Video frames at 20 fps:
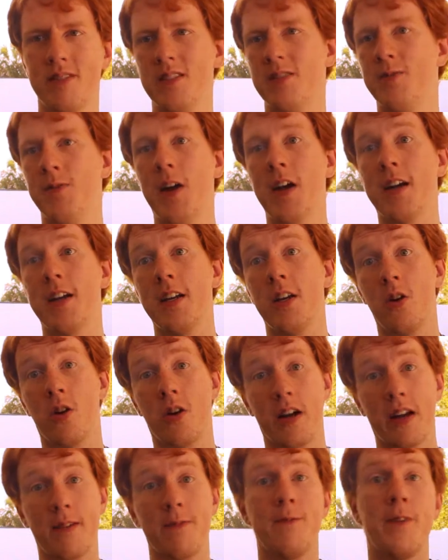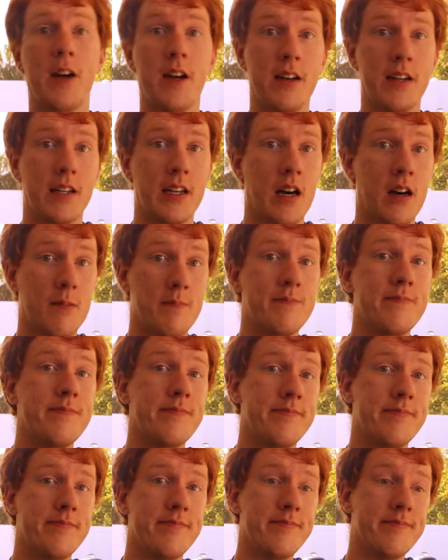It's very annoying, very dumb.
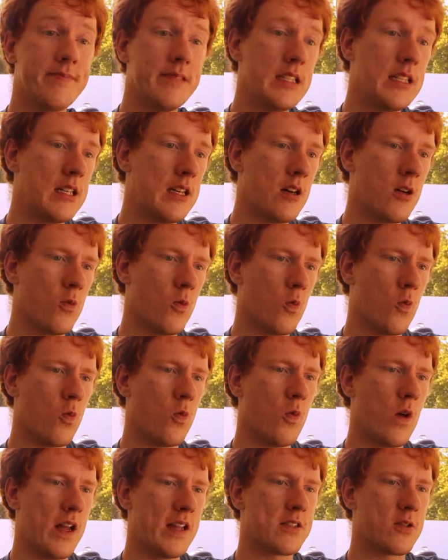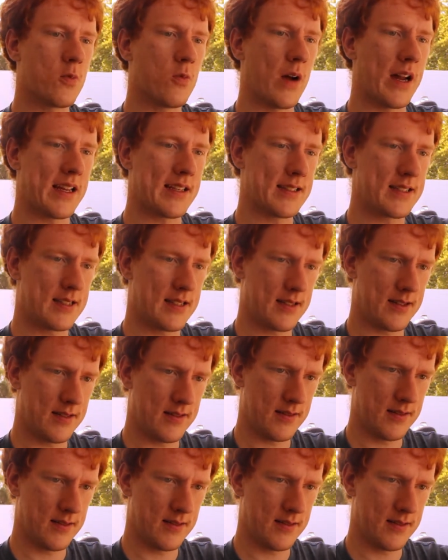It's a waste.